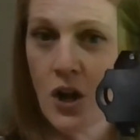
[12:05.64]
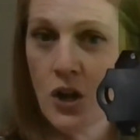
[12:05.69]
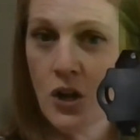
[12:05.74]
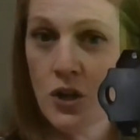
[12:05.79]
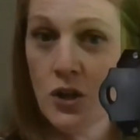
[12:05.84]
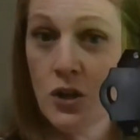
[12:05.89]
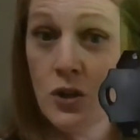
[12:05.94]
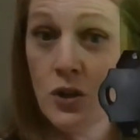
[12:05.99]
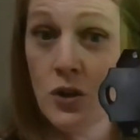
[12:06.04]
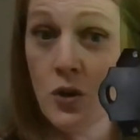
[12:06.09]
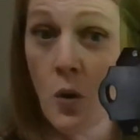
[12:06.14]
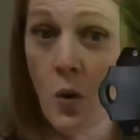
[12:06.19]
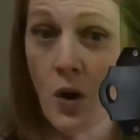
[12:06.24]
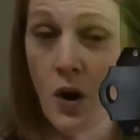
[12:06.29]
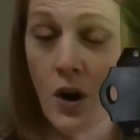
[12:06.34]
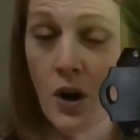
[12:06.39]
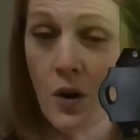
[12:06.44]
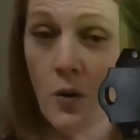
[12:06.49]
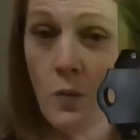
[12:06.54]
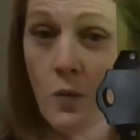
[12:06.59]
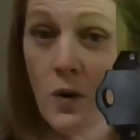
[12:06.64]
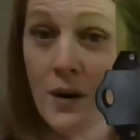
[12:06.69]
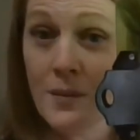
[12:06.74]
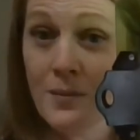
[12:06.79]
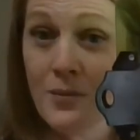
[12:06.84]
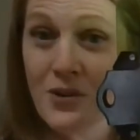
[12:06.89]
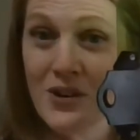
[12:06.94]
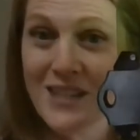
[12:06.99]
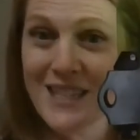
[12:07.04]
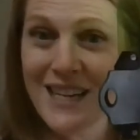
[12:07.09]
your. One
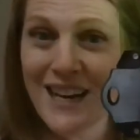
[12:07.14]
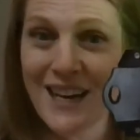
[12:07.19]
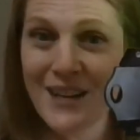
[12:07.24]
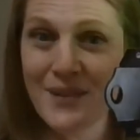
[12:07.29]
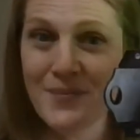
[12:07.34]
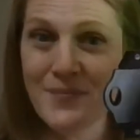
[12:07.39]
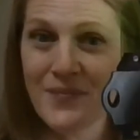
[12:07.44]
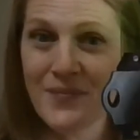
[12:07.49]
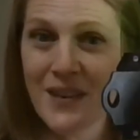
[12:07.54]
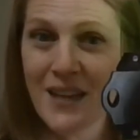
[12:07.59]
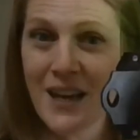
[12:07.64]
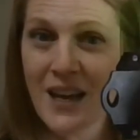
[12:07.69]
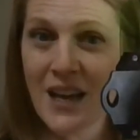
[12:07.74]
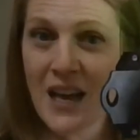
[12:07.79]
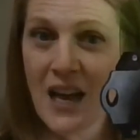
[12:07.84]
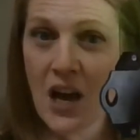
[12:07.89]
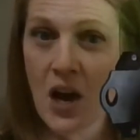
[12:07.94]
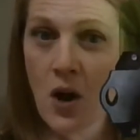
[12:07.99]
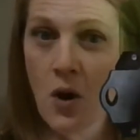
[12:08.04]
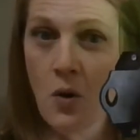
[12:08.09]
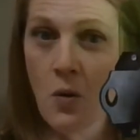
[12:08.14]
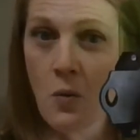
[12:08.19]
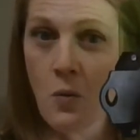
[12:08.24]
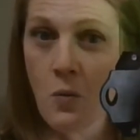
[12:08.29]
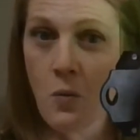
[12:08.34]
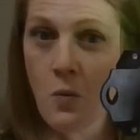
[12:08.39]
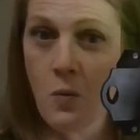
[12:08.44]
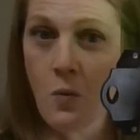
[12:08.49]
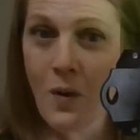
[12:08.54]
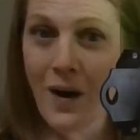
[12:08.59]
more time.
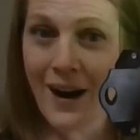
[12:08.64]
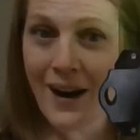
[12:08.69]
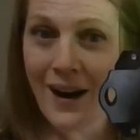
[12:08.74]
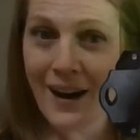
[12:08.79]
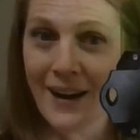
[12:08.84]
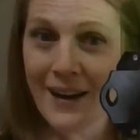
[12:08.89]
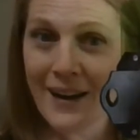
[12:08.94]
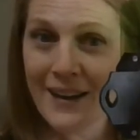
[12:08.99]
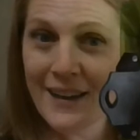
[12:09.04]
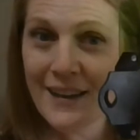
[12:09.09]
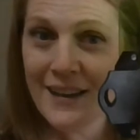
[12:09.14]
Y-O-U-R,